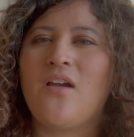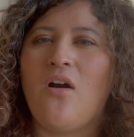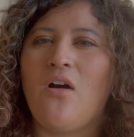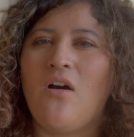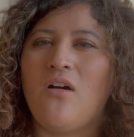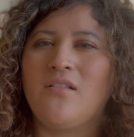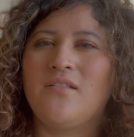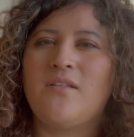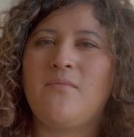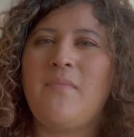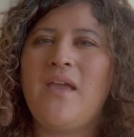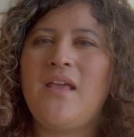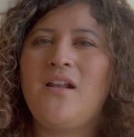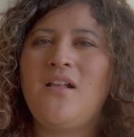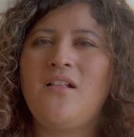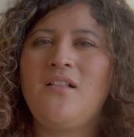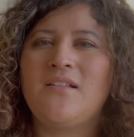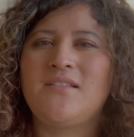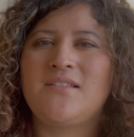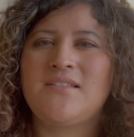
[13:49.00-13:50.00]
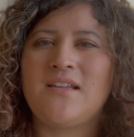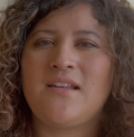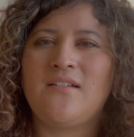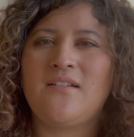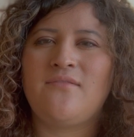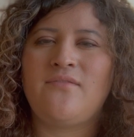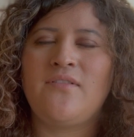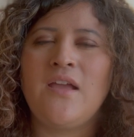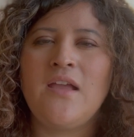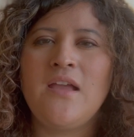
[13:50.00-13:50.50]
all in the middle instead
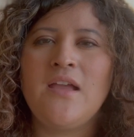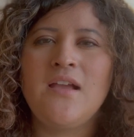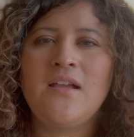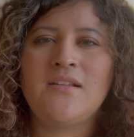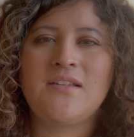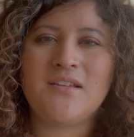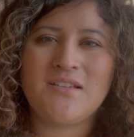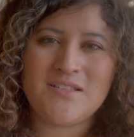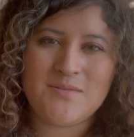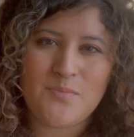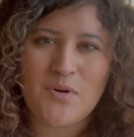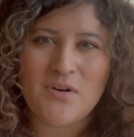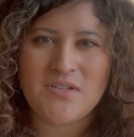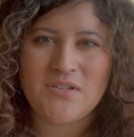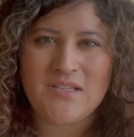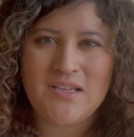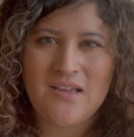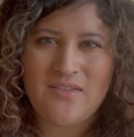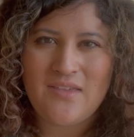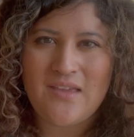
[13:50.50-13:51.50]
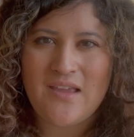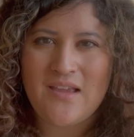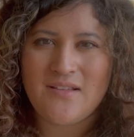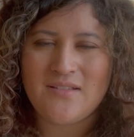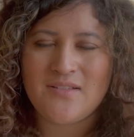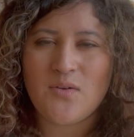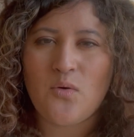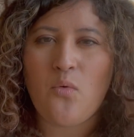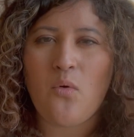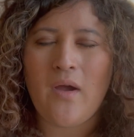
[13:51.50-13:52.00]
of dispersing
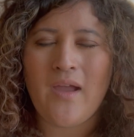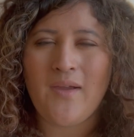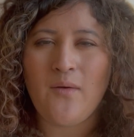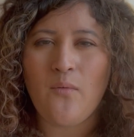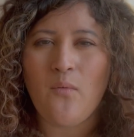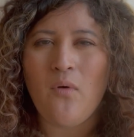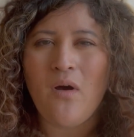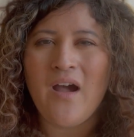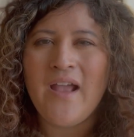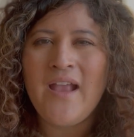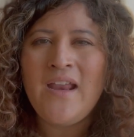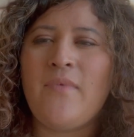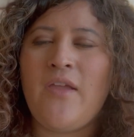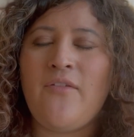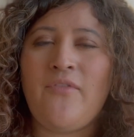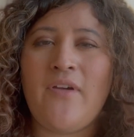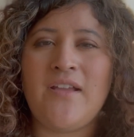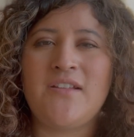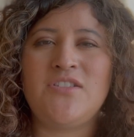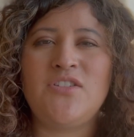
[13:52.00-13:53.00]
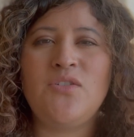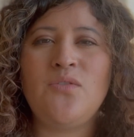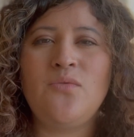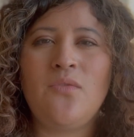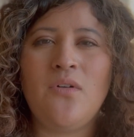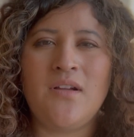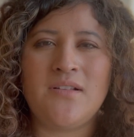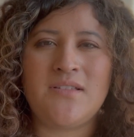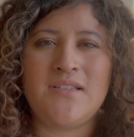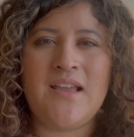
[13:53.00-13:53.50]
things quite wide. If I do
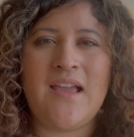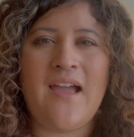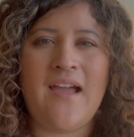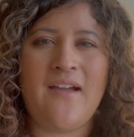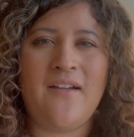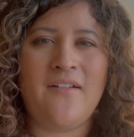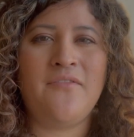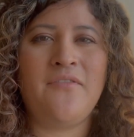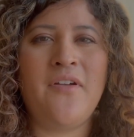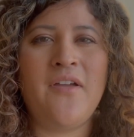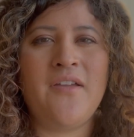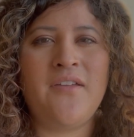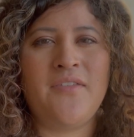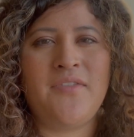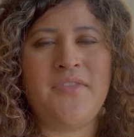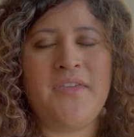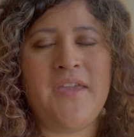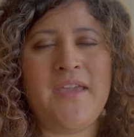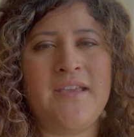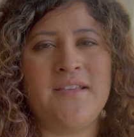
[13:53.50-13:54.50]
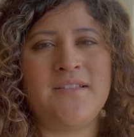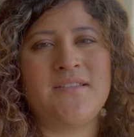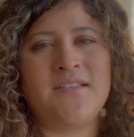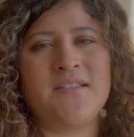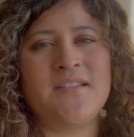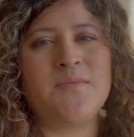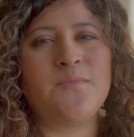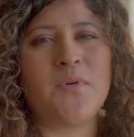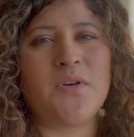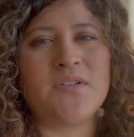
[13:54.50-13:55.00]
want to have things
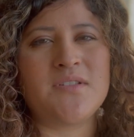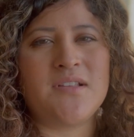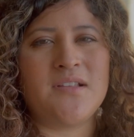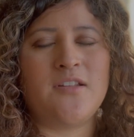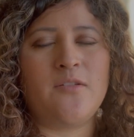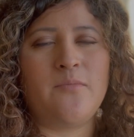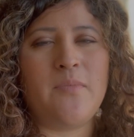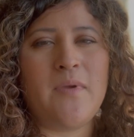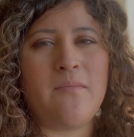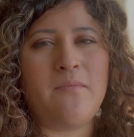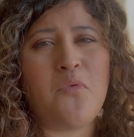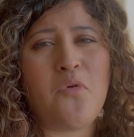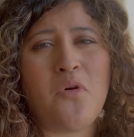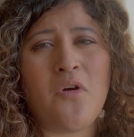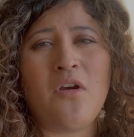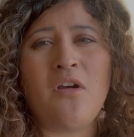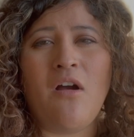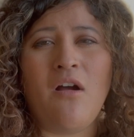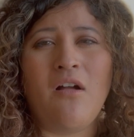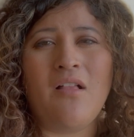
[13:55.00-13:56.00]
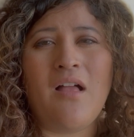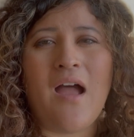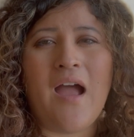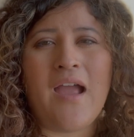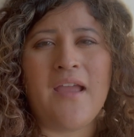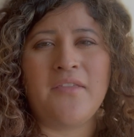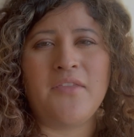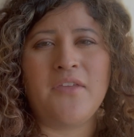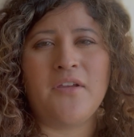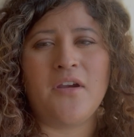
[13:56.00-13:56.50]
dispersed a little bit more, I'll
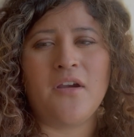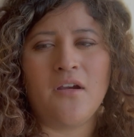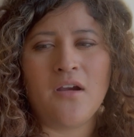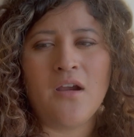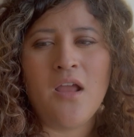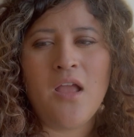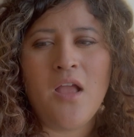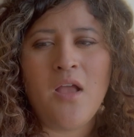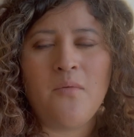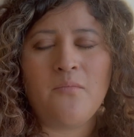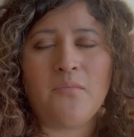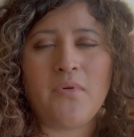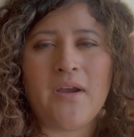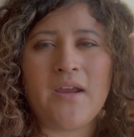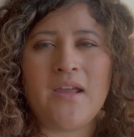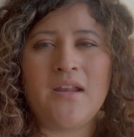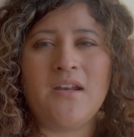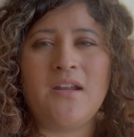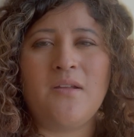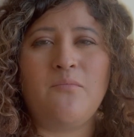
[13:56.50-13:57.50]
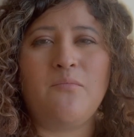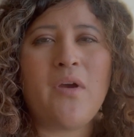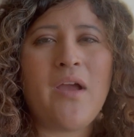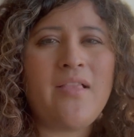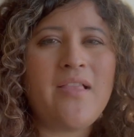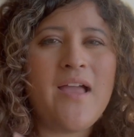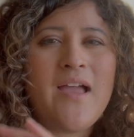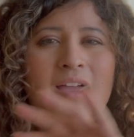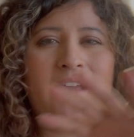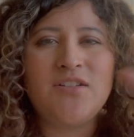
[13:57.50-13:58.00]
either bring an
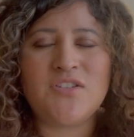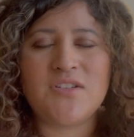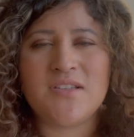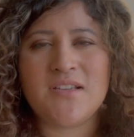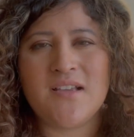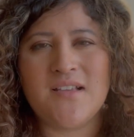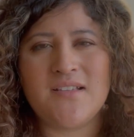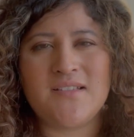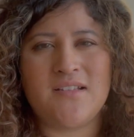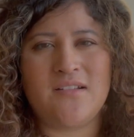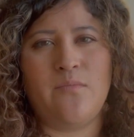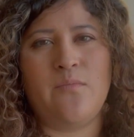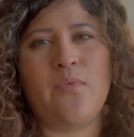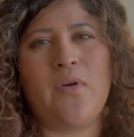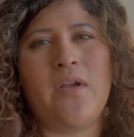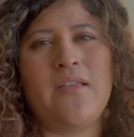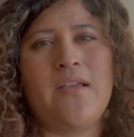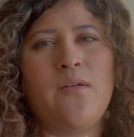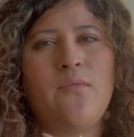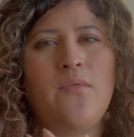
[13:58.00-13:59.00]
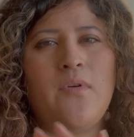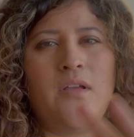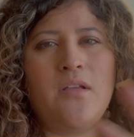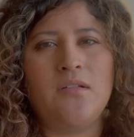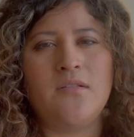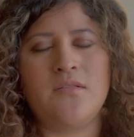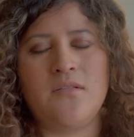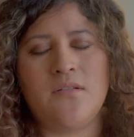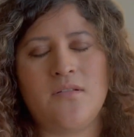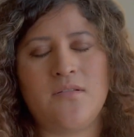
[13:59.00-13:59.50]
umbrella, just because an umbrella will
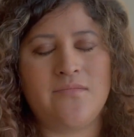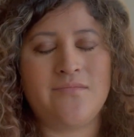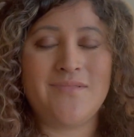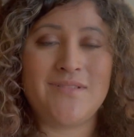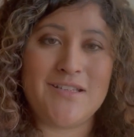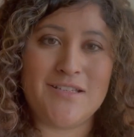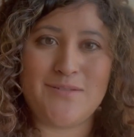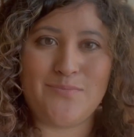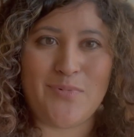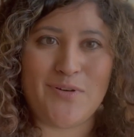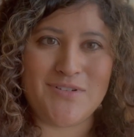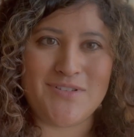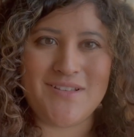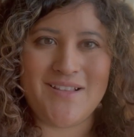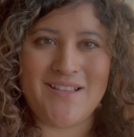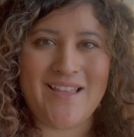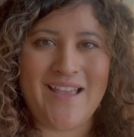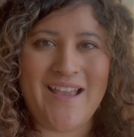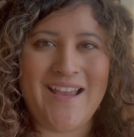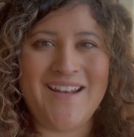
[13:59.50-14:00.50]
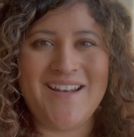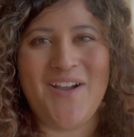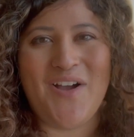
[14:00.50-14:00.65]
disperse the light,